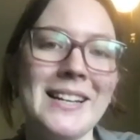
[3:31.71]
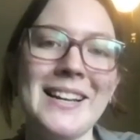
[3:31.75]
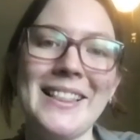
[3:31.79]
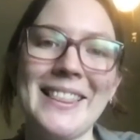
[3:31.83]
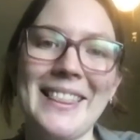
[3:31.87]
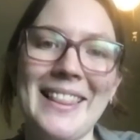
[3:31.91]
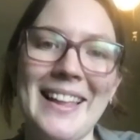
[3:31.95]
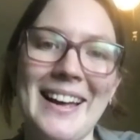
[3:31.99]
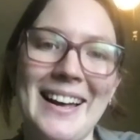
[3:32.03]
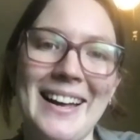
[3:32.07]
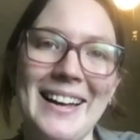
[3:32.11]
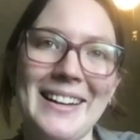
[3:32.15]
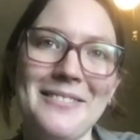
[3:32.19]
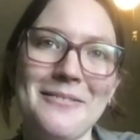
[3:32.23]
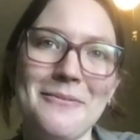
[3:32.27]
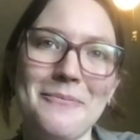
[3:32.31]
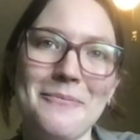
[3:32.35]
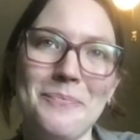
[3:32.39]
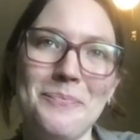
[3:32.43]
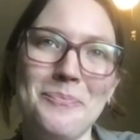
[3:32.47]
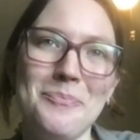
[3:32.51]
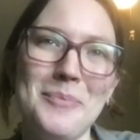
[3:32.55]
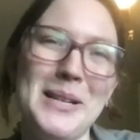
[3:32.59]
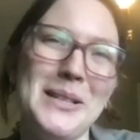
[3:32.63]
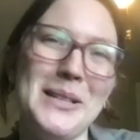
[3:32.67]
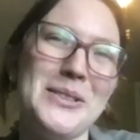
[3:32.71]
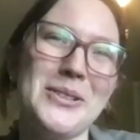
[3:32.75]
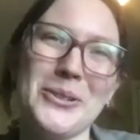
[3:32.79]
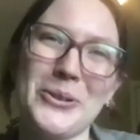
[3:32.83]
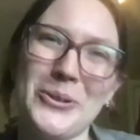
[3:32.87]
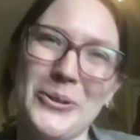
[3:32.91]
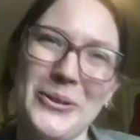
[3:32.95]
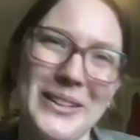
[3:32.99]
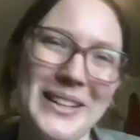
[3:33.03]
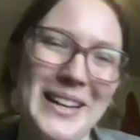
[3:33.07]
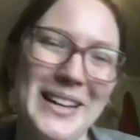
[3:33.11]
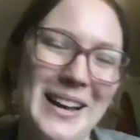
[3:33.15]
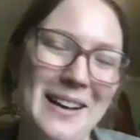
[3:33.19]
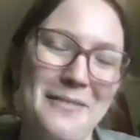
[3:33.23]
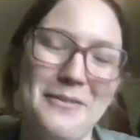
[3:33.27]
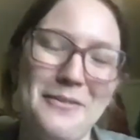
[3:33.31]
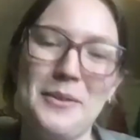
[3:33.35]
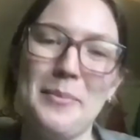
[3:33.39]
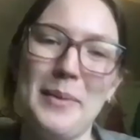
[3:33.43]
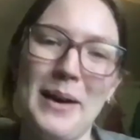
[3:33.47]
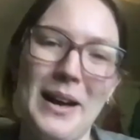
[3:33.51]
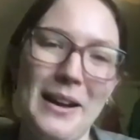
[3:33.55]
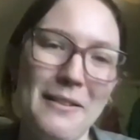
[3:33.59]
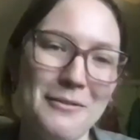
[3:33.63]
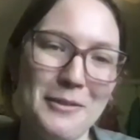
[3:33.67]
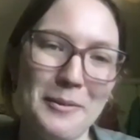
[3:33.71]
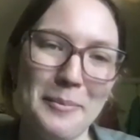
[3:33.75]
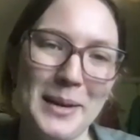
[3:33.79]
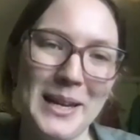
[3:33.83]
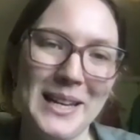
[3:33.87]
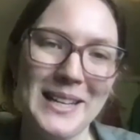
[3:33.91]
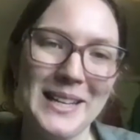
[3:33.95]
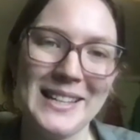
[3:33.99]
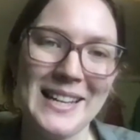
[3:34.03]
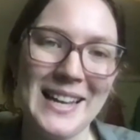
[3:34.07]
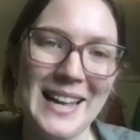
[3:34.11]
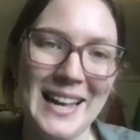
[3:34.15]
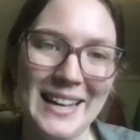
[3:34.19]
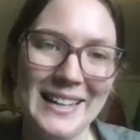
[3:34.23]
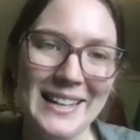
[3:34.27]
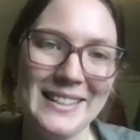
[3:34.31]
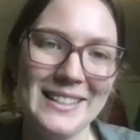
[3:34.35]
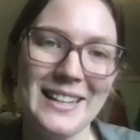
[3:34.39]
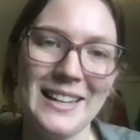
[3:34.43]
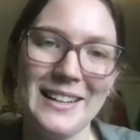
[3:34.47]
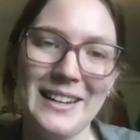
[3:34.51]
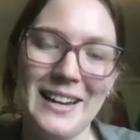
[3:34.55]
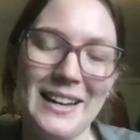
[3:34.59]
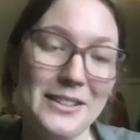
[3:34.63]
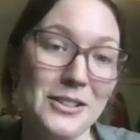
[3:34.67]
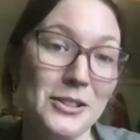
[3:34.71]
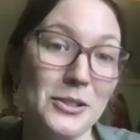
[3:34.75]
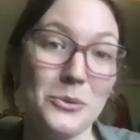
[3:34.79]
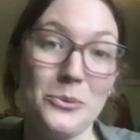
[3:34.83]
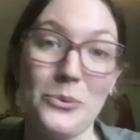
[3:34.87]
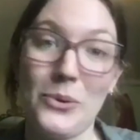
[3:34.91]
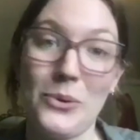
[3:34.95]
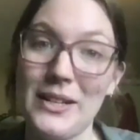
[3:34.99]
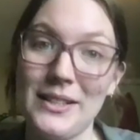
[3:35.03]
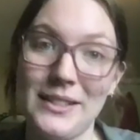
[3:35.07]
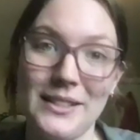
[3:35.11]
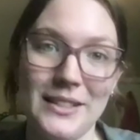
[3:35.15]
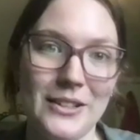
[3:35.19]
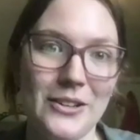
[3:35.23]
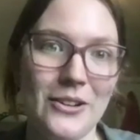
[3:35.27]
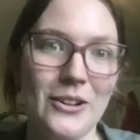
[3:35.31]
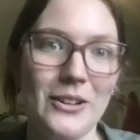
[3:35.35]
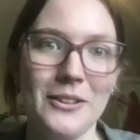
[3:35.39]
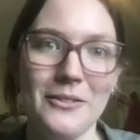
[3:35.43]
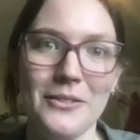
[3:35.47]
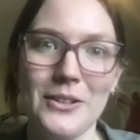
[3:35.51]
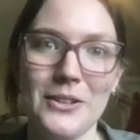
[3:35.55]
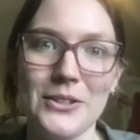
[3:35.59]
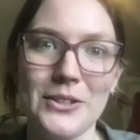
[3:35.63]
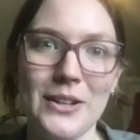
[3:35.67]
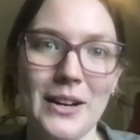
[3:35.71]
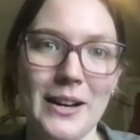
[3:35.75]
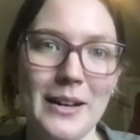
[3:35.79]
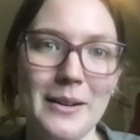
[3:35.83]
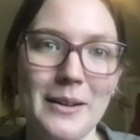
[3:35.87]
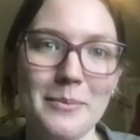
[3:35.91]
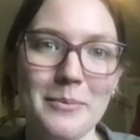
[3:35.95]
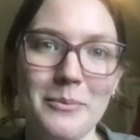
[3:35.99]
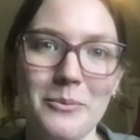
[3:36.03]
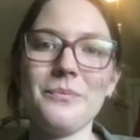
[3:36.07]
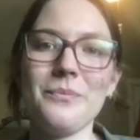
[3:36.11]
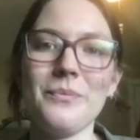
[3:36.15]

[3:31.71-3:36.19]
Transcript: that means you're going to have to buy from me in the end, and I just wasted all of your time.